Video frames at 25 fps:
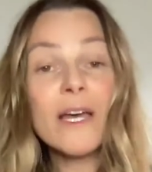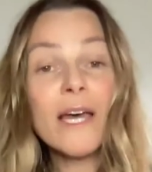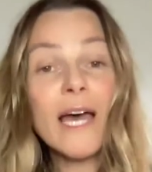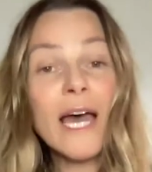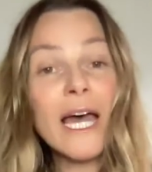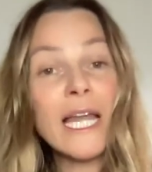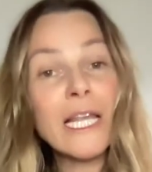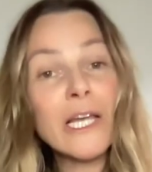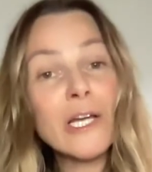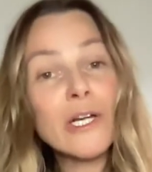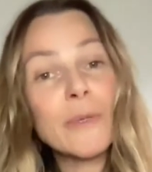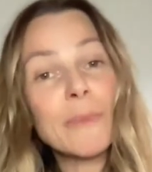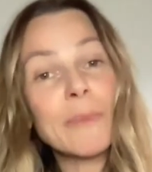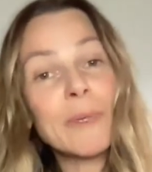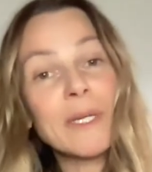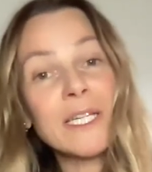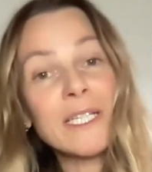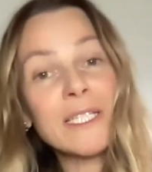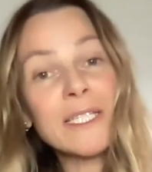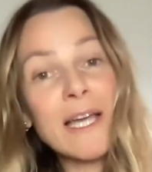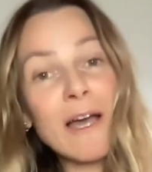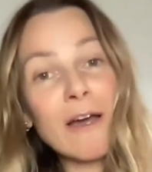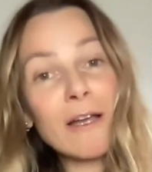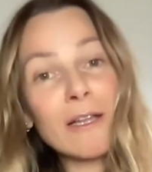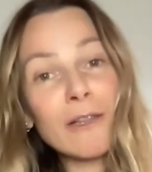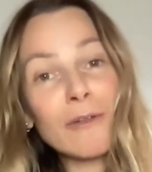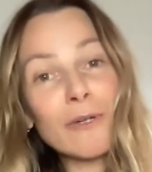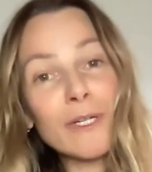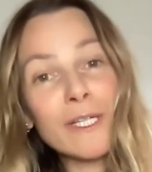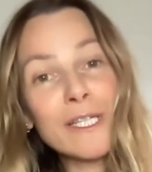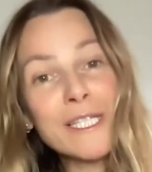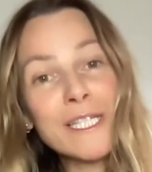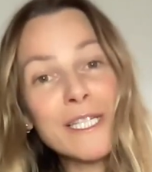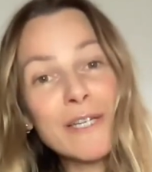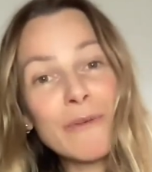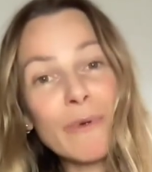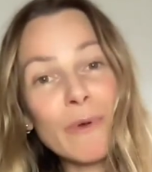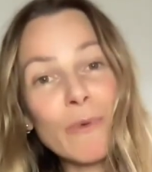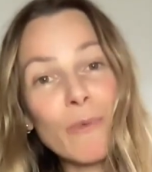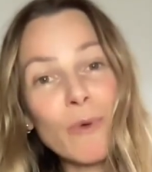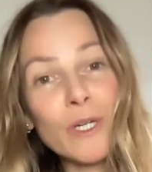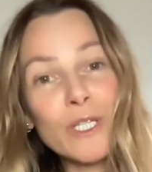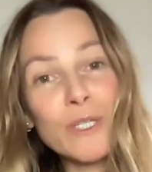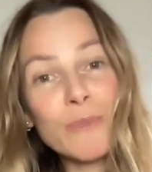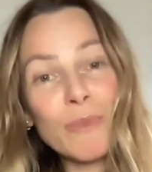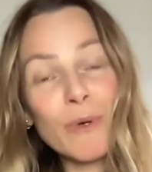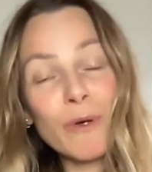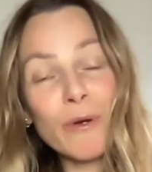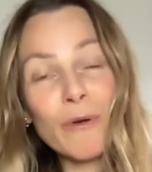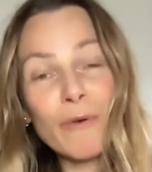LRP is our loyalty
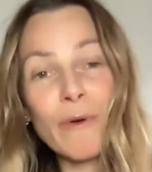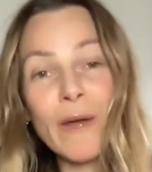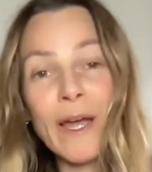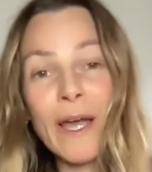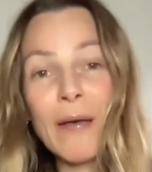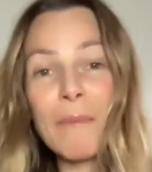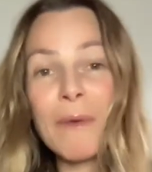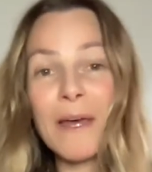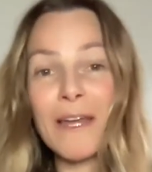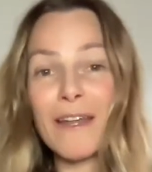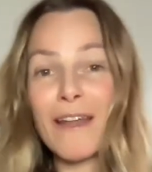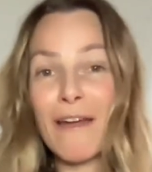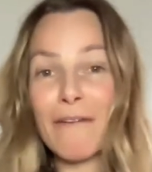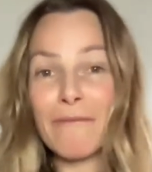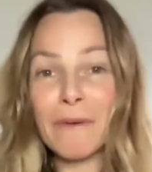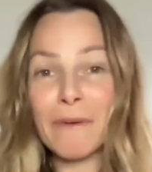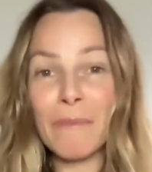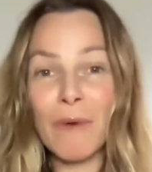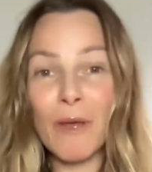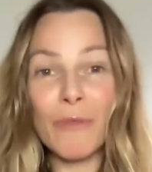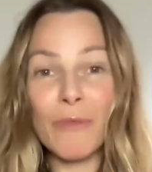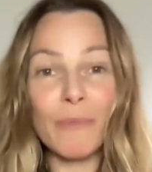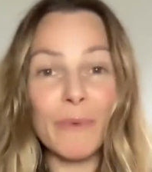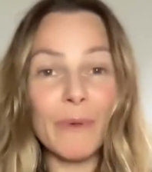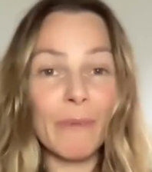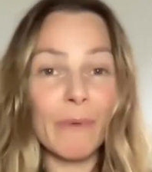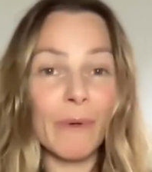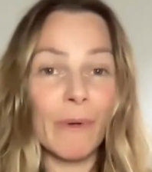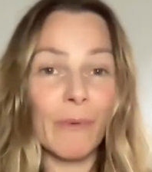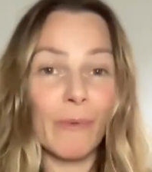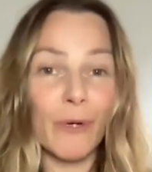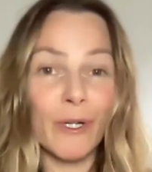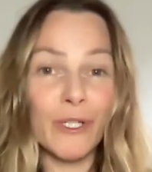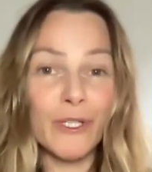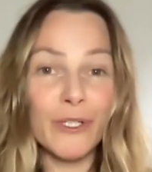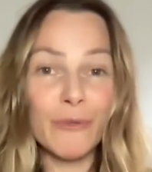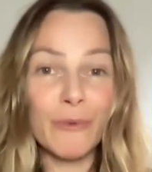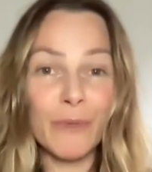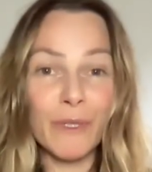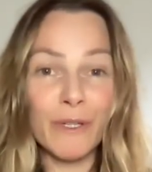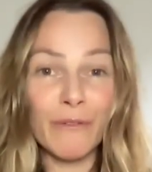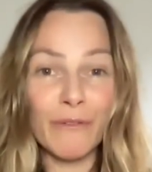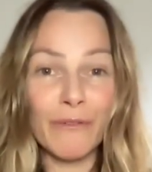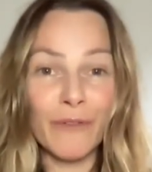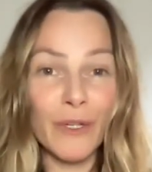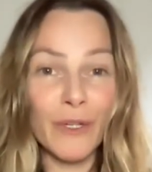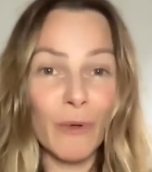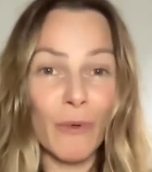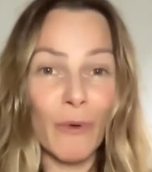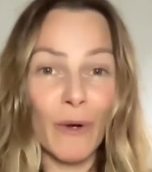rewards program, and every month we reward you with a
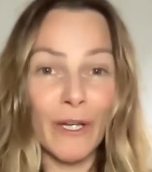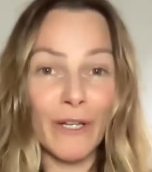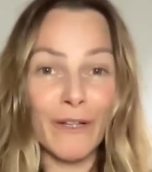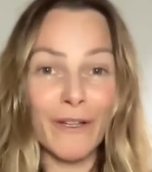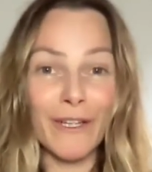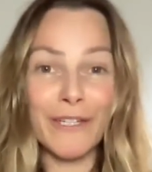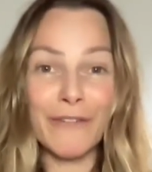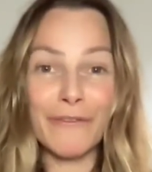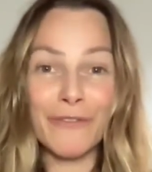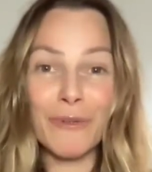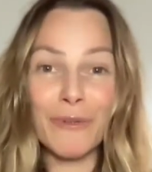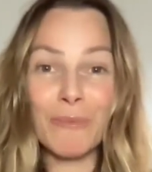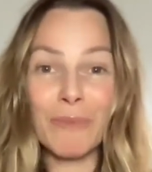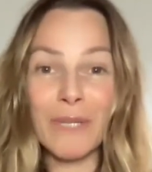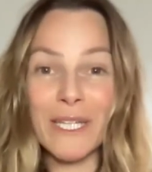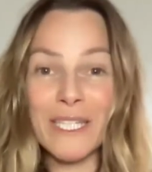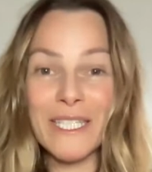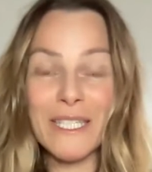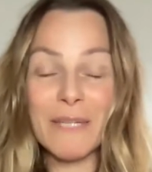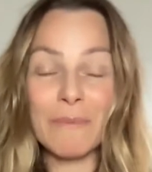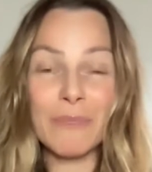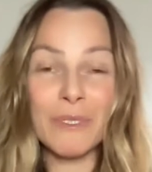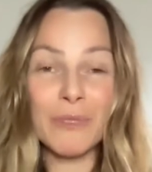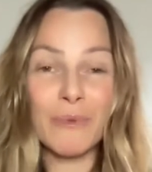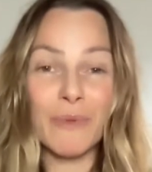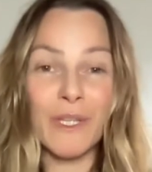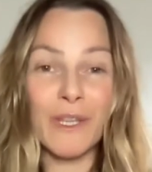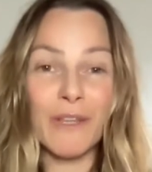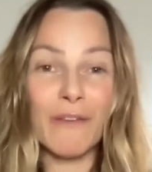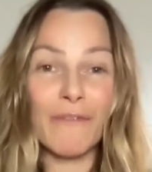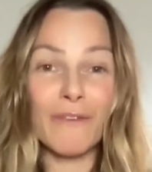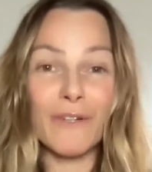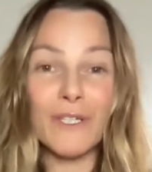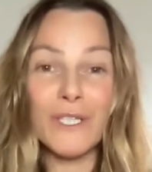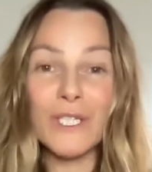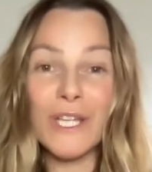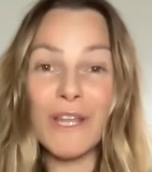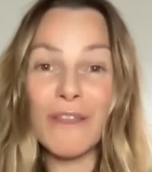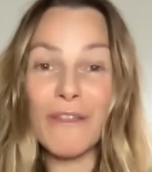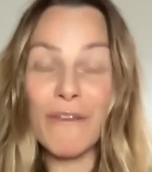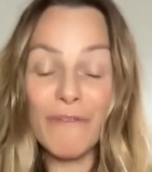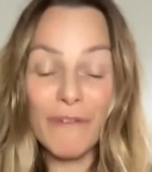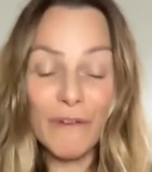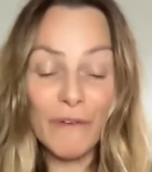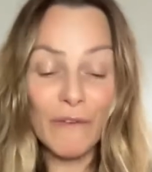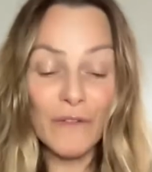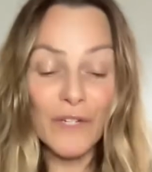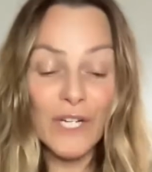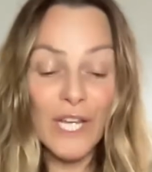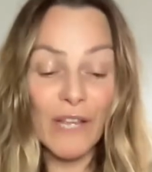free oil if you place it between the 1st and the
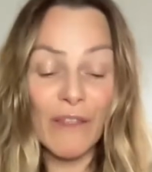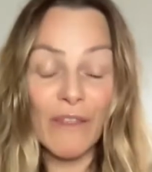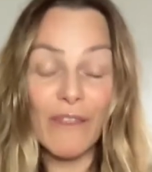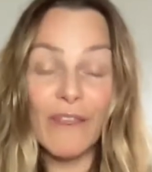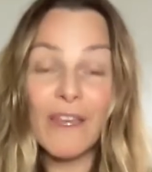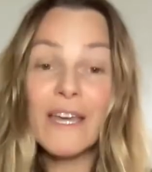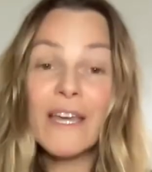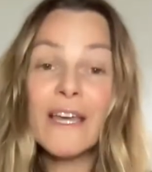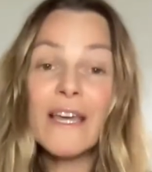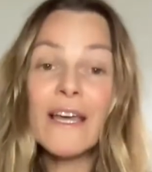15th.